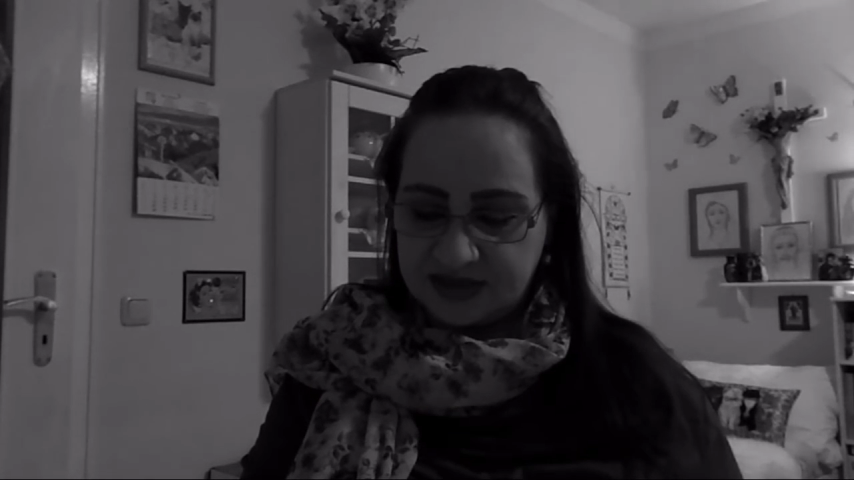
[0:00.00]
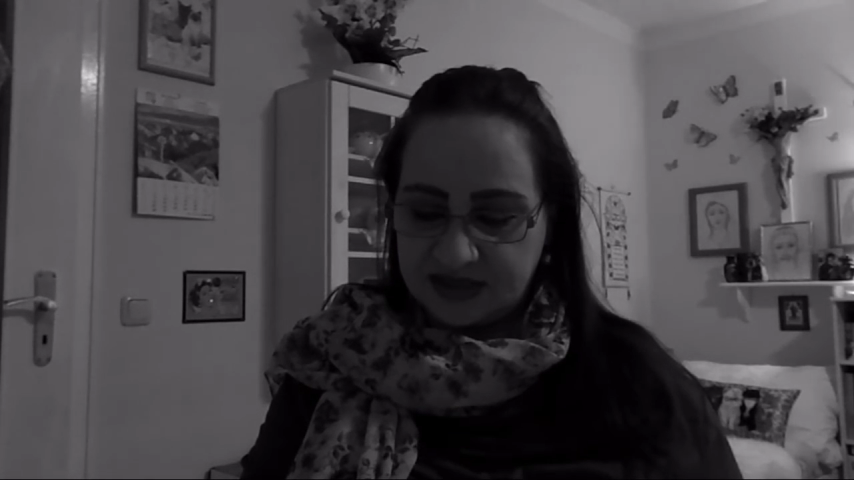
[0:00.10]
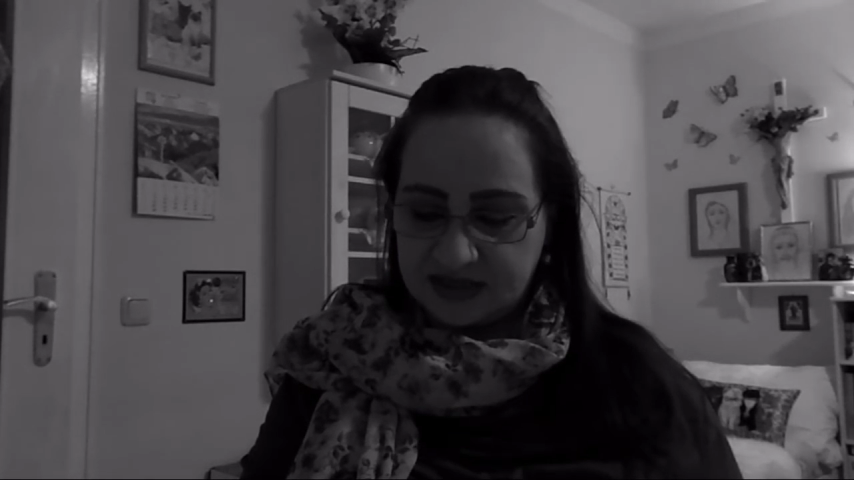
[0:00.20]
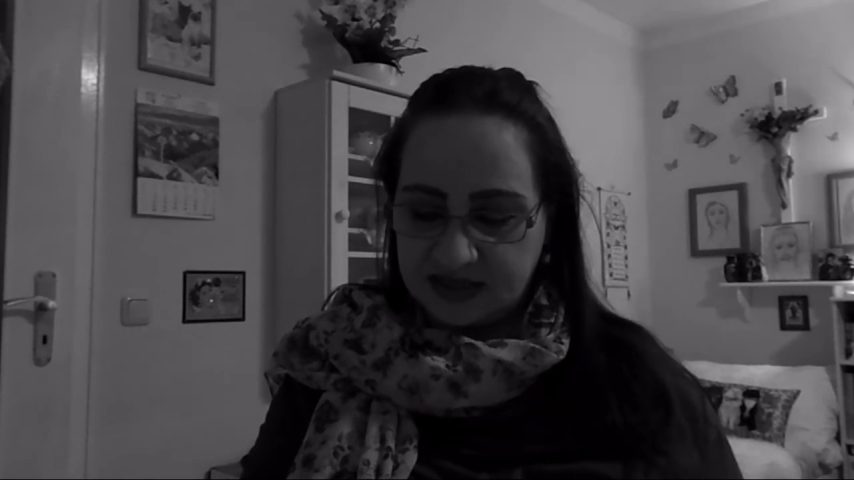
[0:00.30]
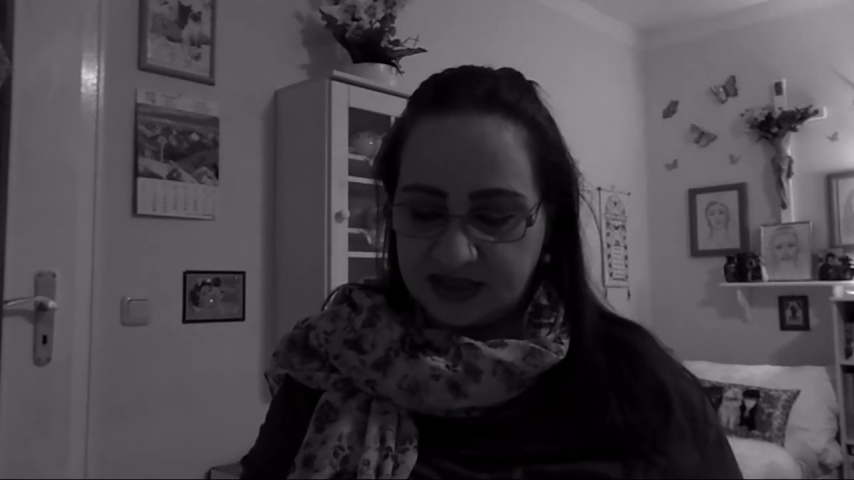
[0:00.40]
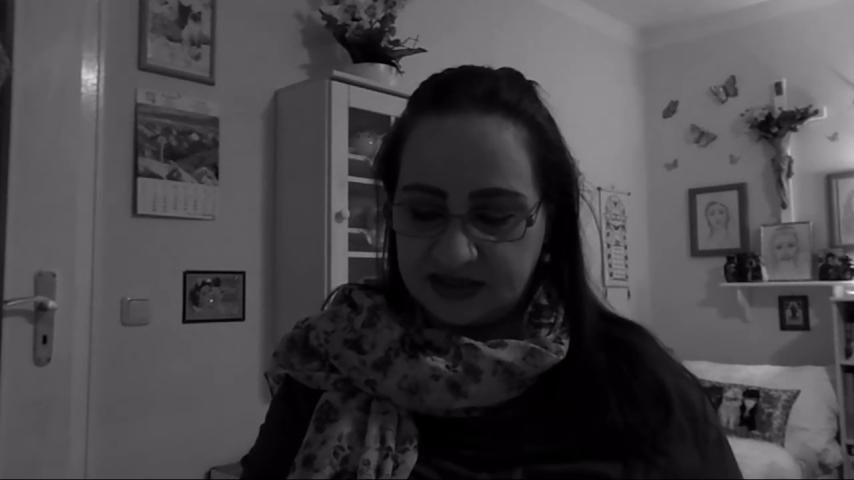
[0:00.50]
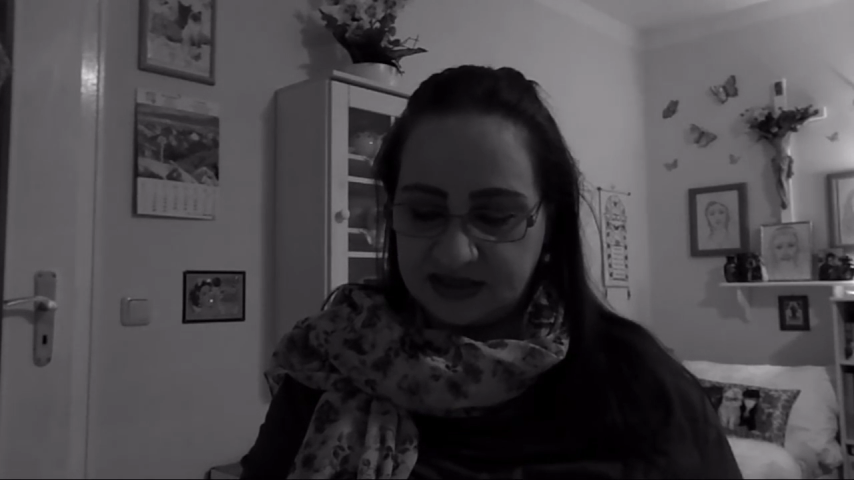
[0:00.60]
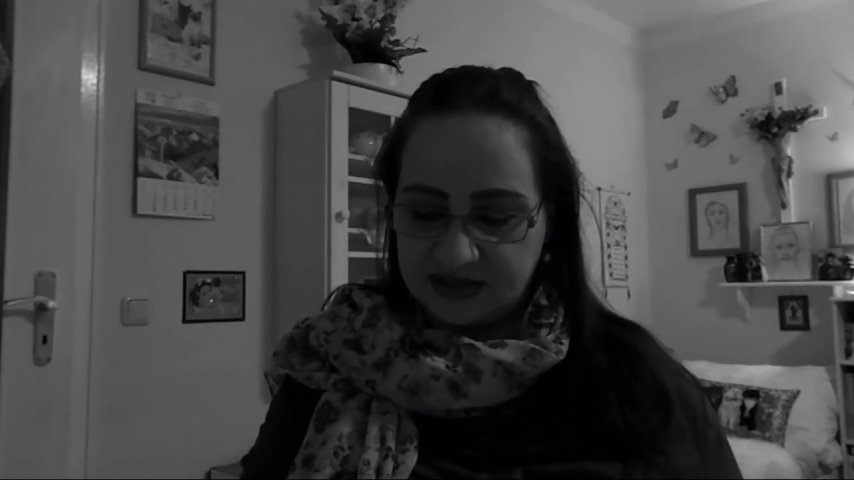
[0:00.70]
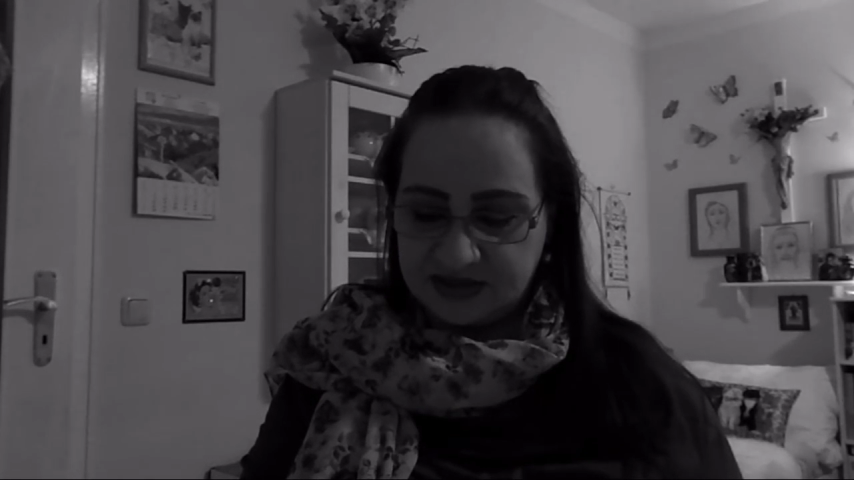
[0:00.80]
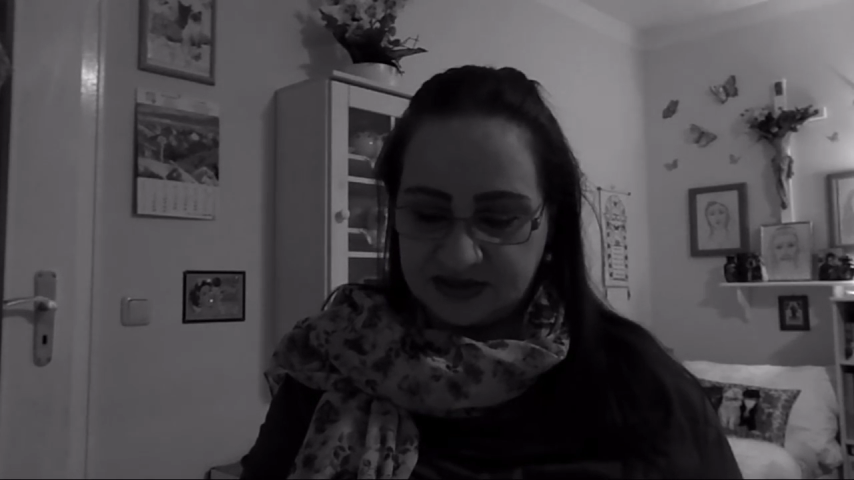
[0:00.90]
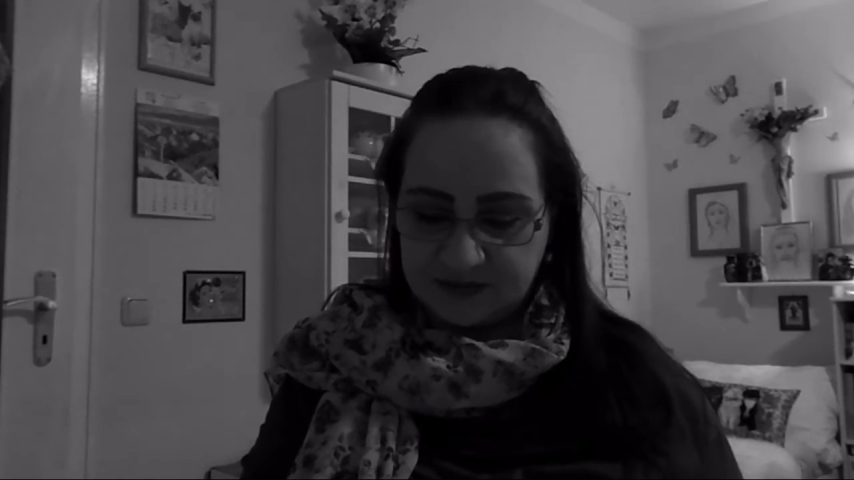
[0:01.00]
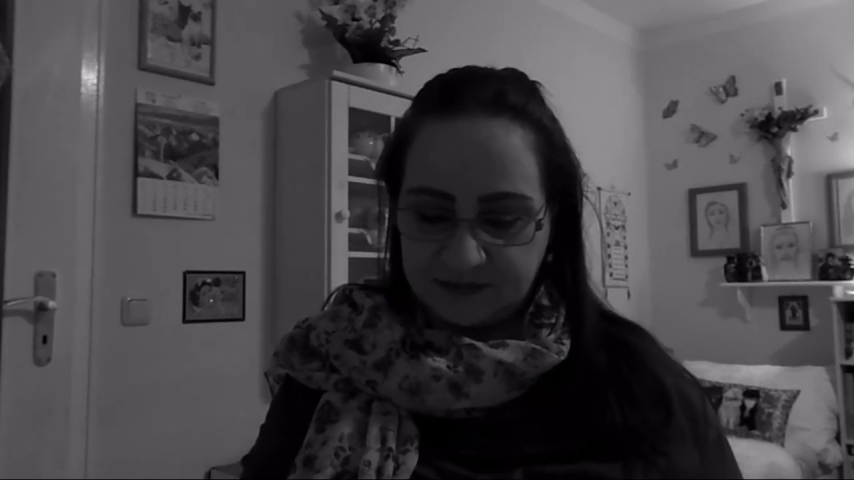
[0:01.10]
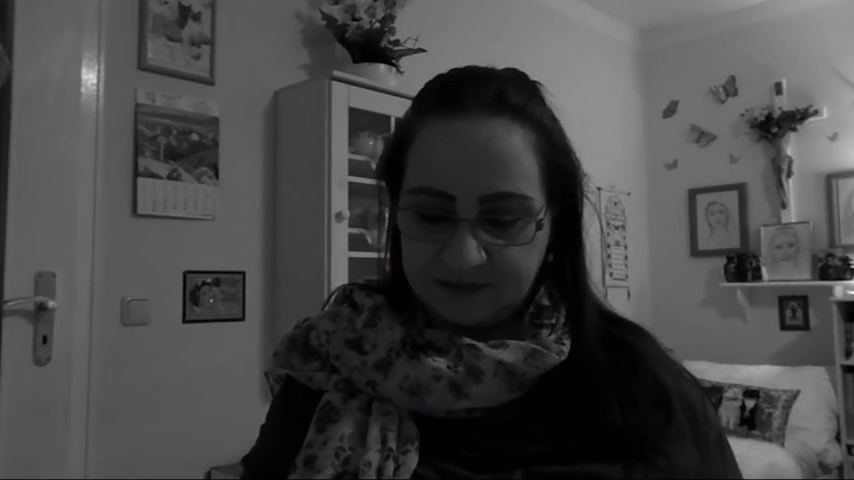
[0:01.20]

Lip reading: and ideas.